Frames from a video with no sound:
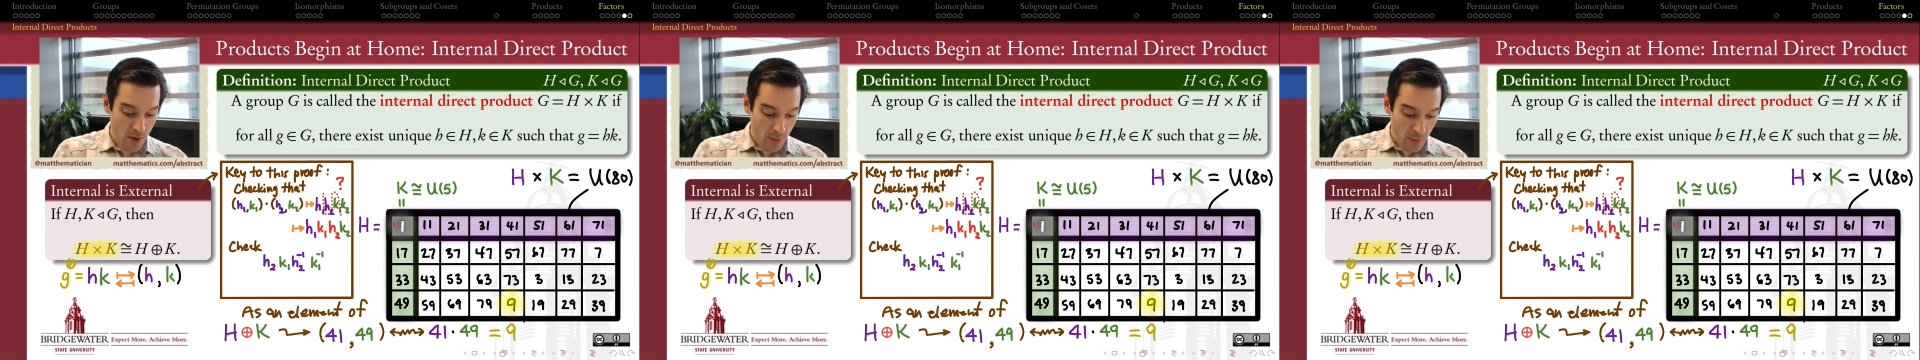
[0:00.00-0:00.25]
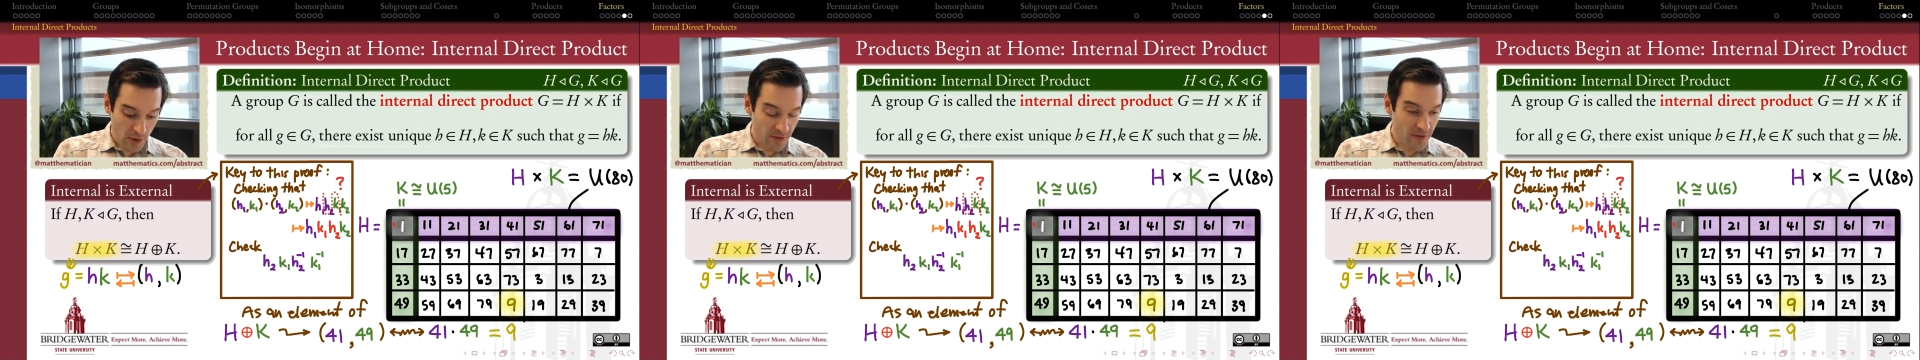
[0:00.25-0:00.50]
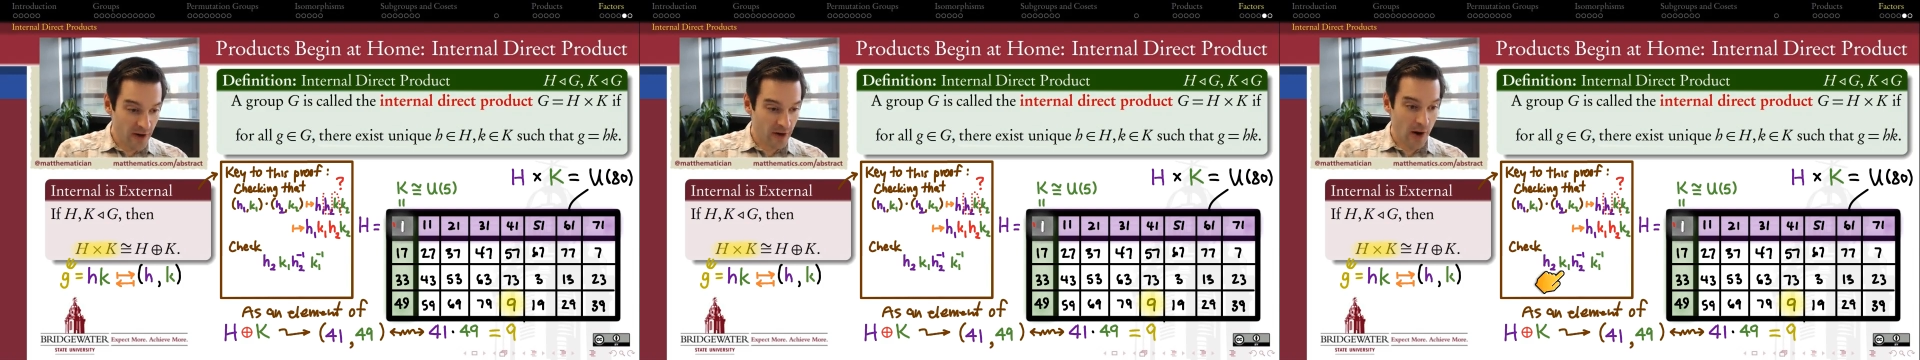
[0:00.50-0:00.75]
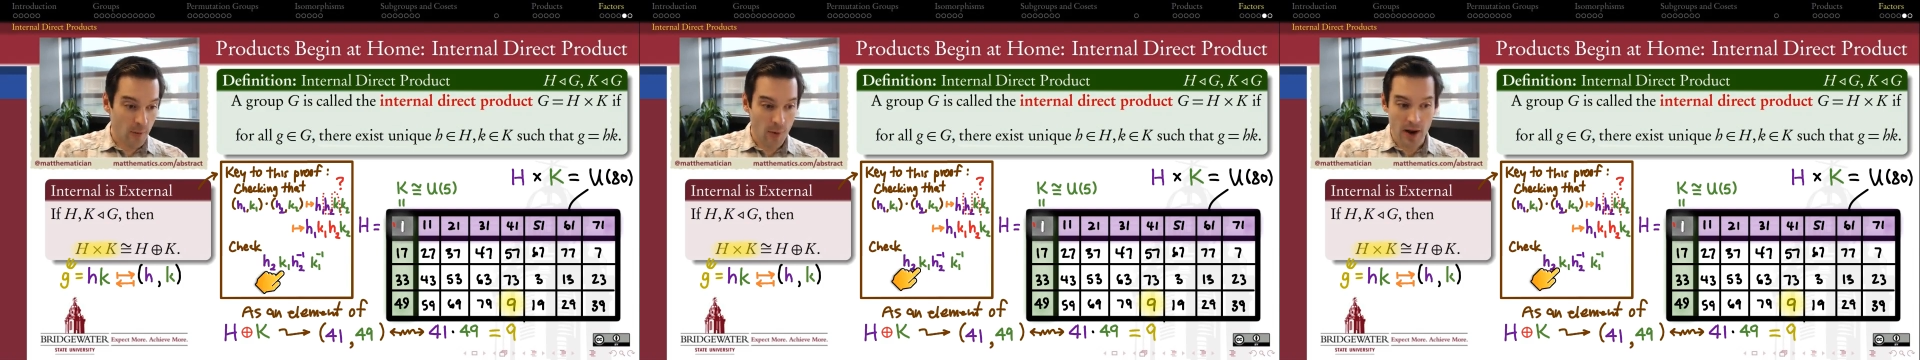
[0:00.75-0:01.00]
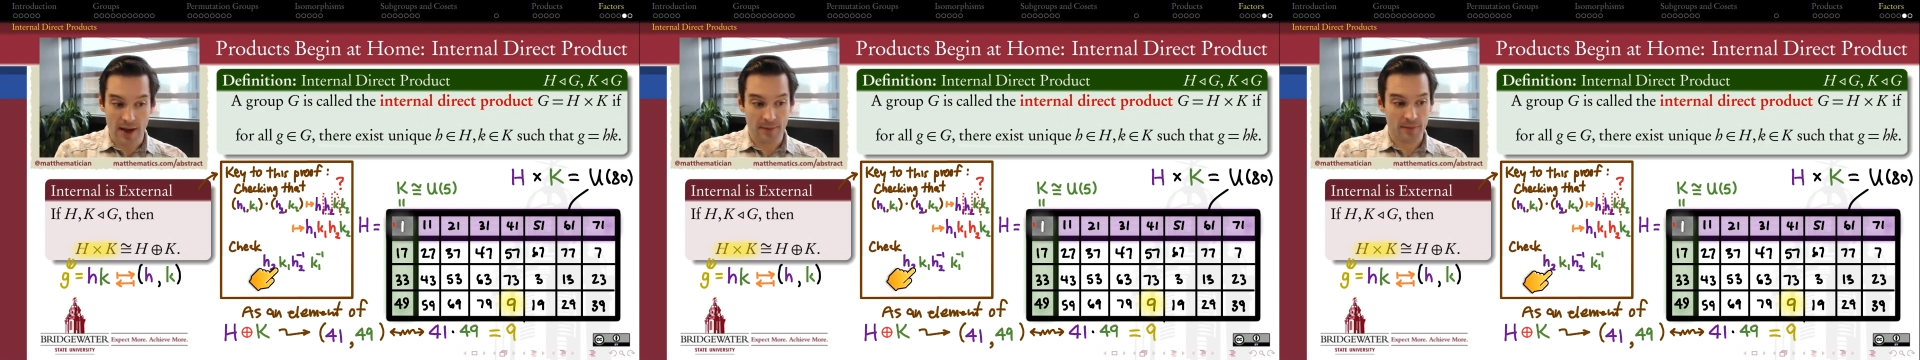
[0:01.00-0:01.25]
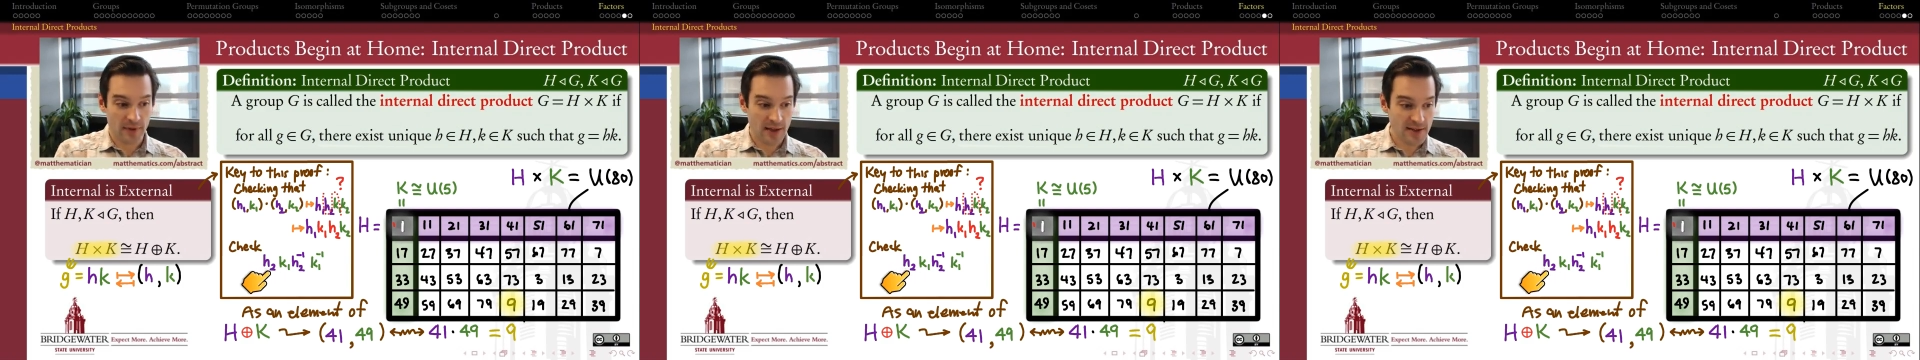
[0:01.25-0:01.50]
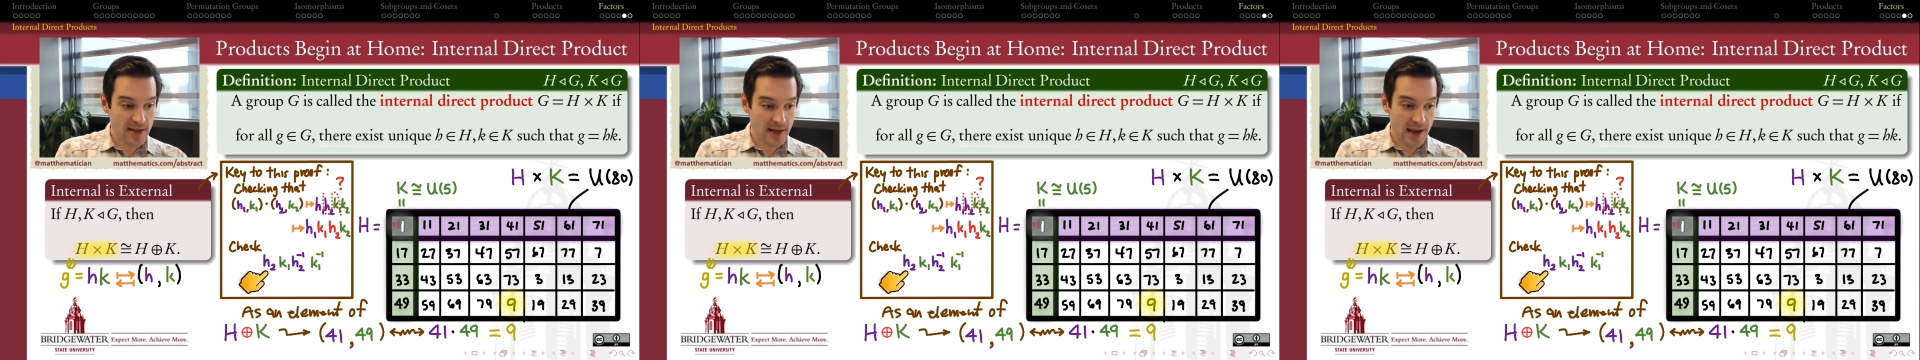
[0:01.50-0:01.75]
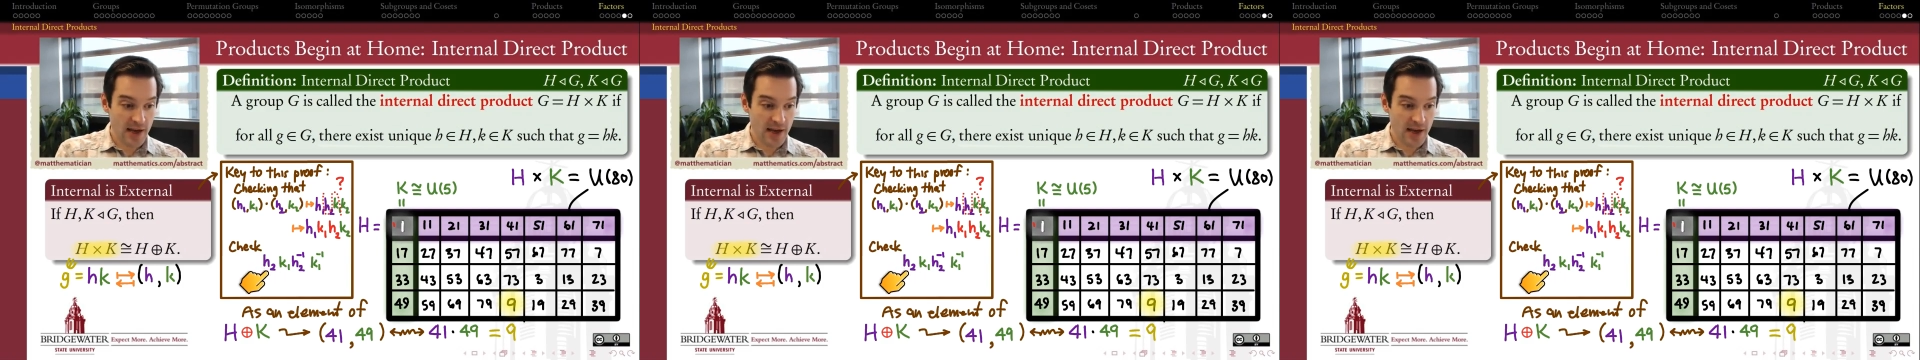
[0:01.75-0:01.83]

Well, to figure out why, let's take